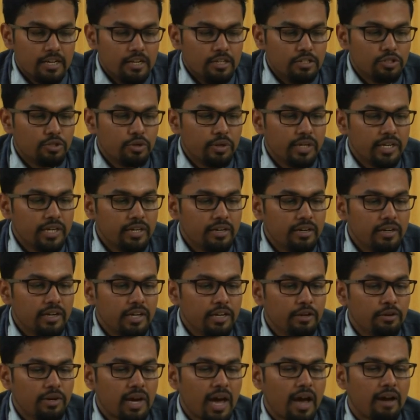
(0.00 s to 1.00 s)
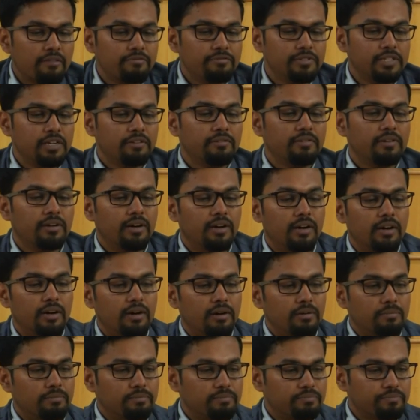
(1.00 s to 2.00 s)
So, here you have
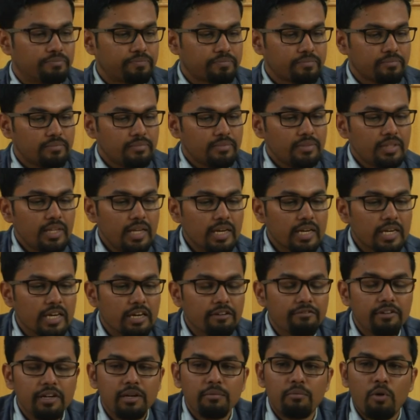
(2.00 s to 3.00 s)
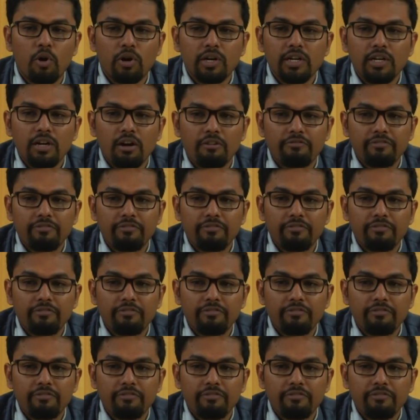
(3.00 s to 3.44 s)
um, given a model of